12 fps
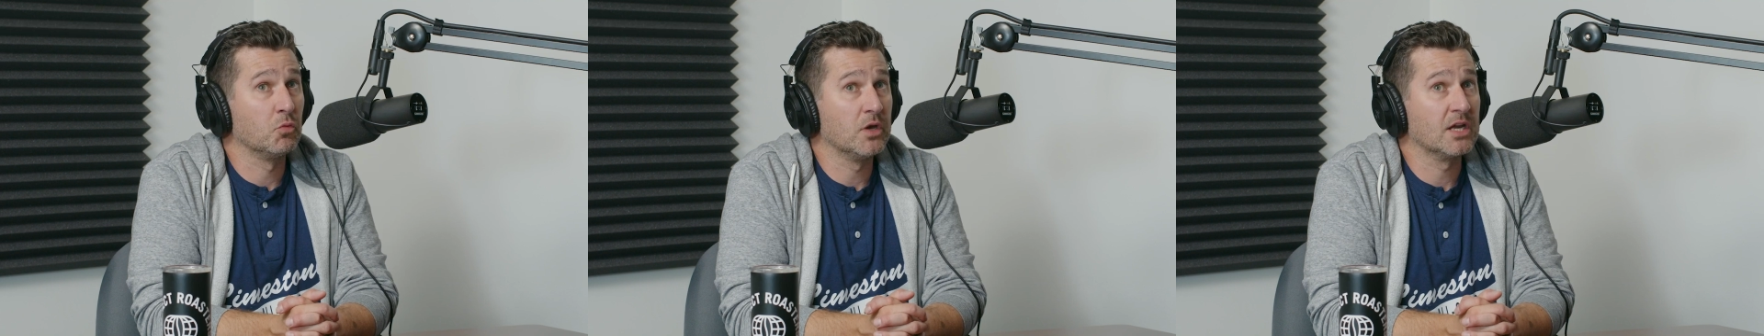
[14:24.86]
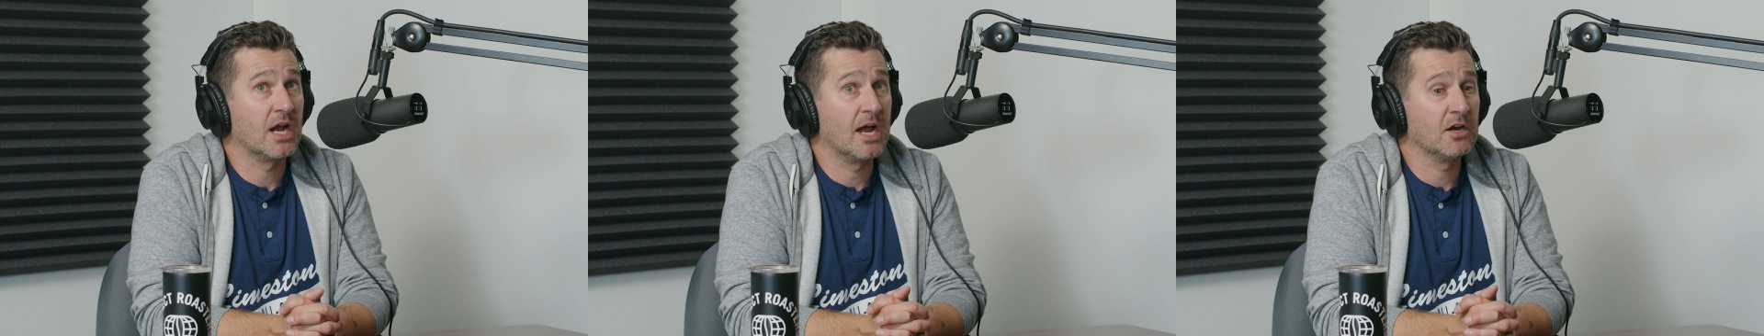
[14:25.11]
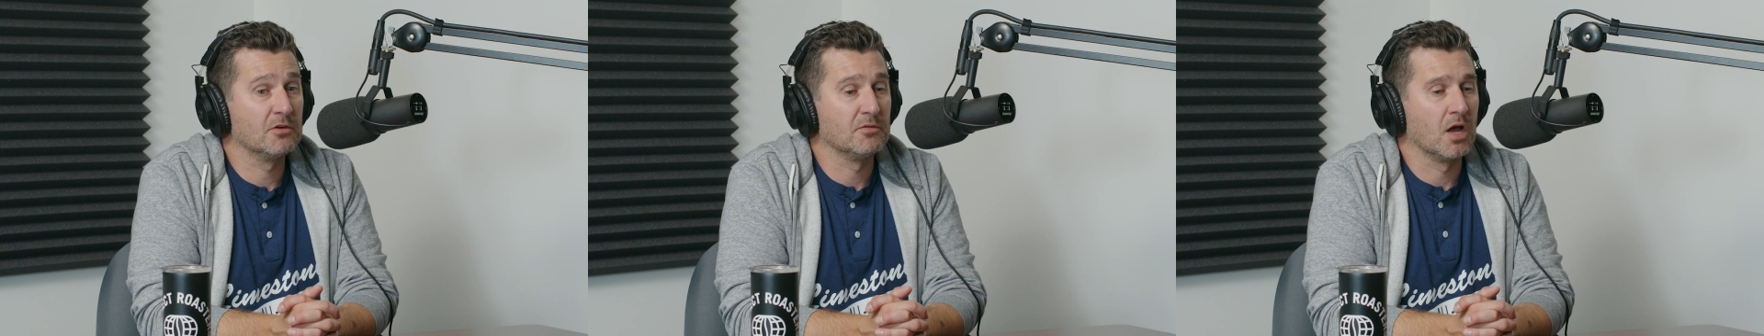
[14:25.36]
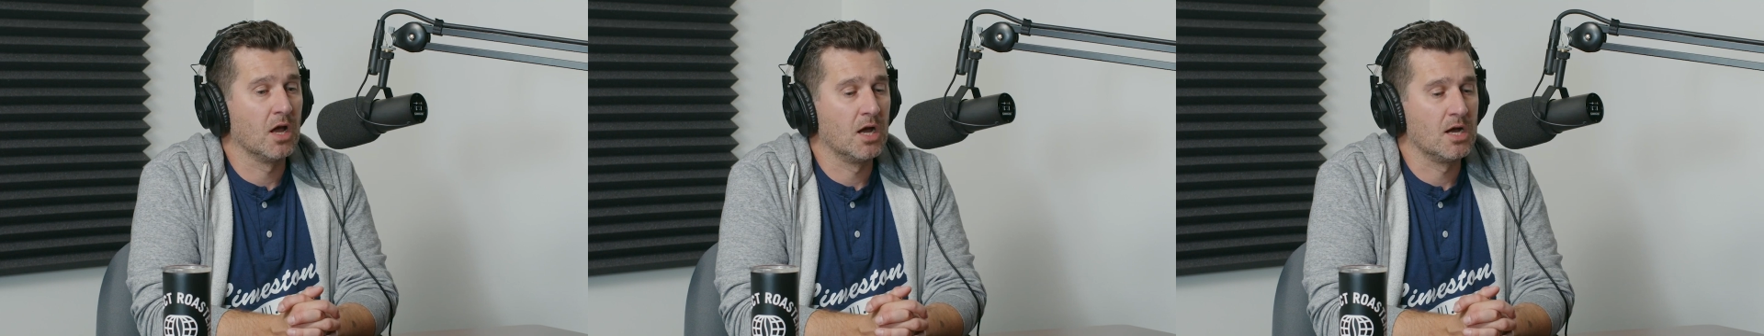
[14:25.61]
We get hired
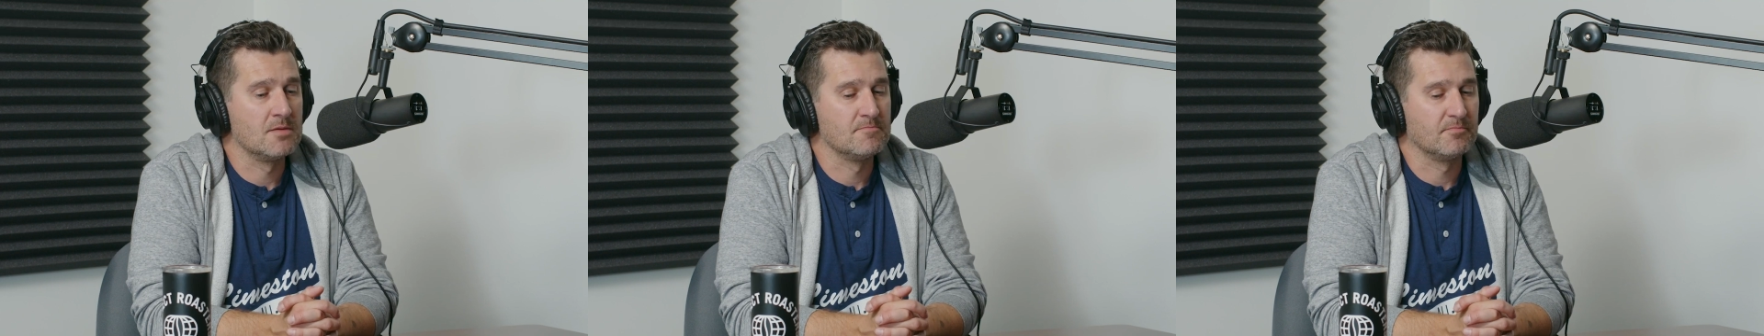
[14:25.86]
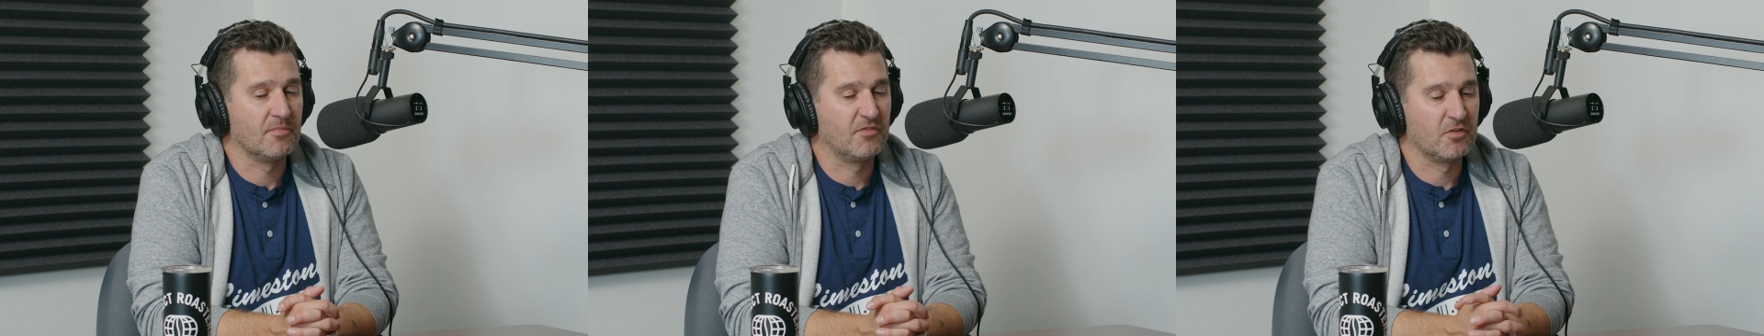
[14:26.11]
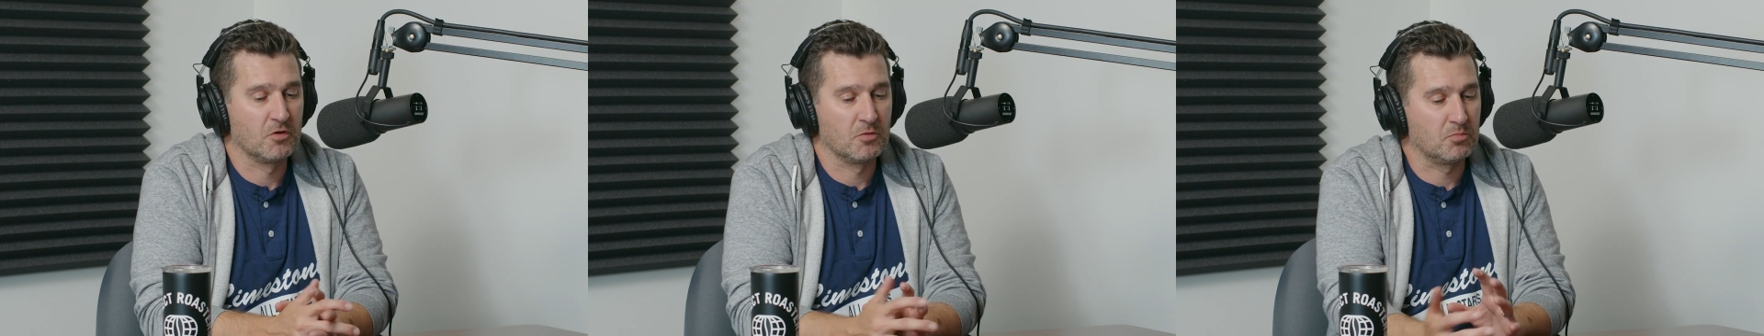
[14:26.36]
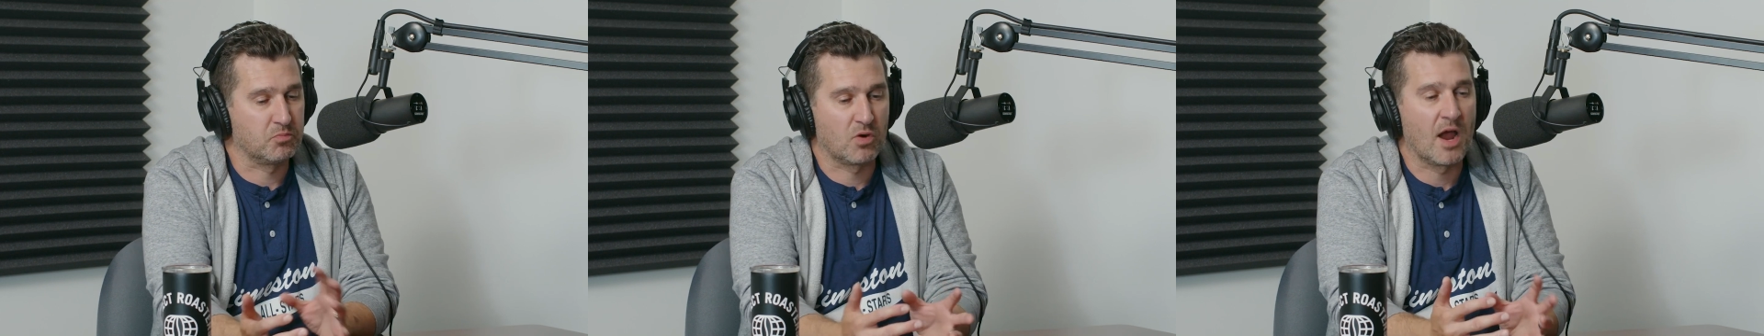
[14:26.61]
for
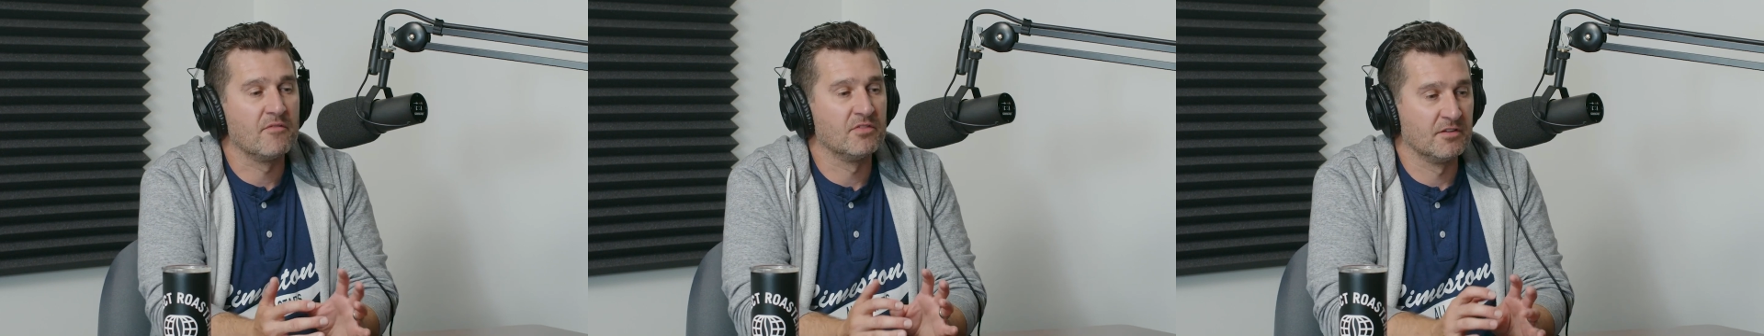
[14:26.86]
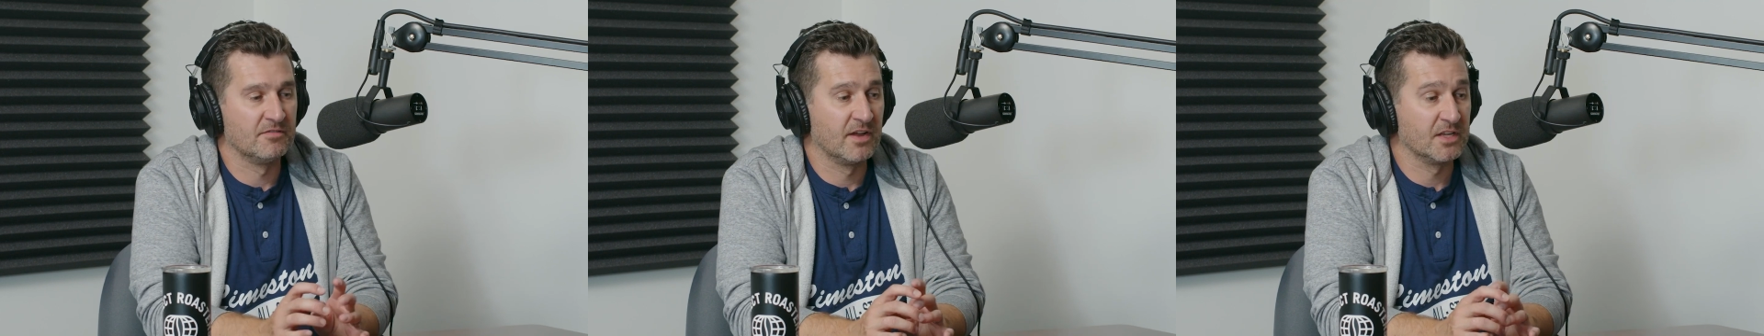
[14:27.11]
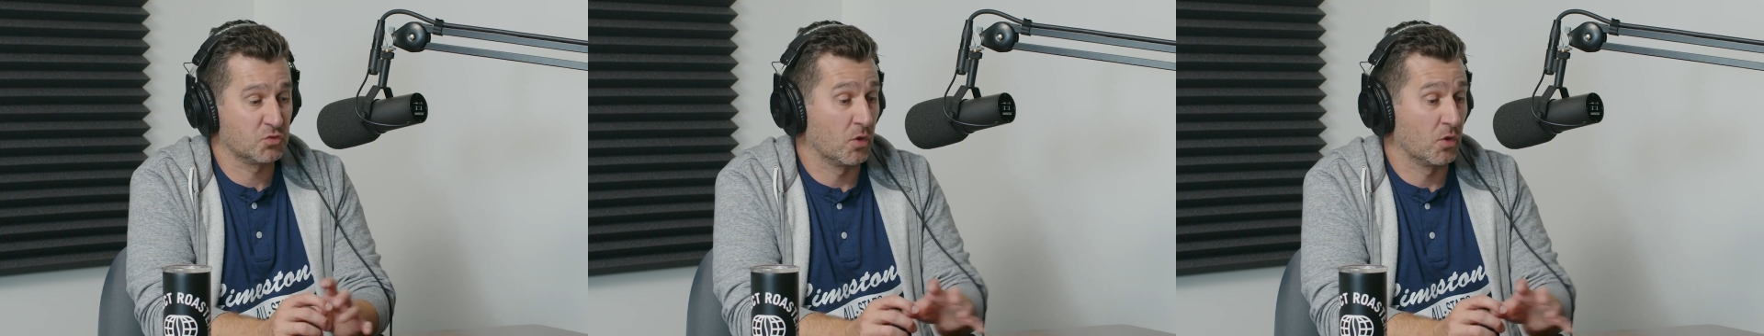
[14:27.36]
private events,